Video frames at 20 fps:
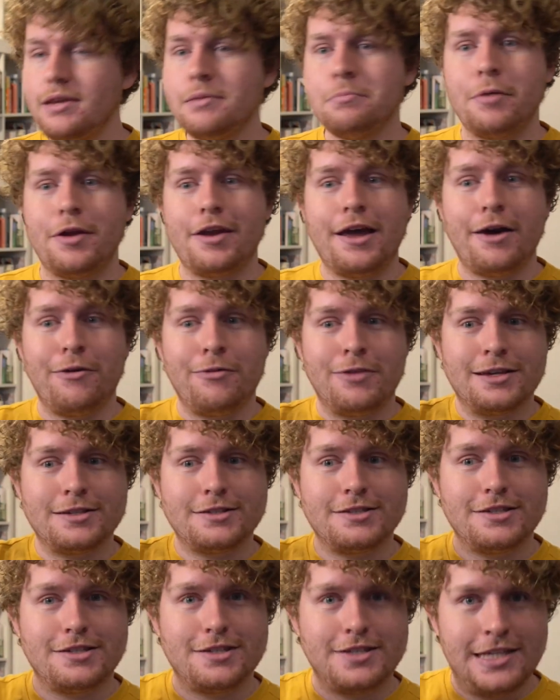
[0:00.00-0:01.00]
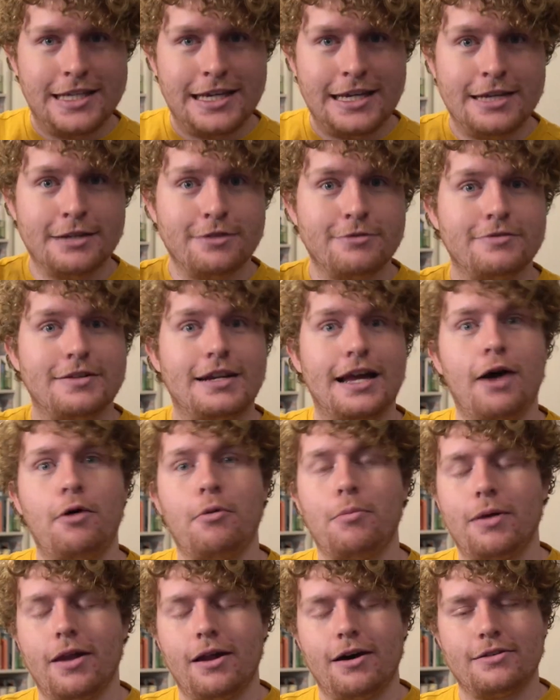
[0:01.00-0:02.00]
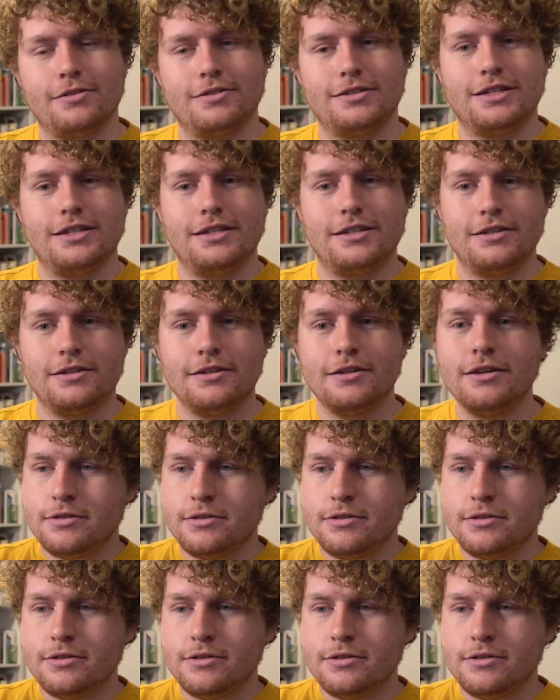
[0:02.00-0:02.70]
but now there's this seed of doubt planted.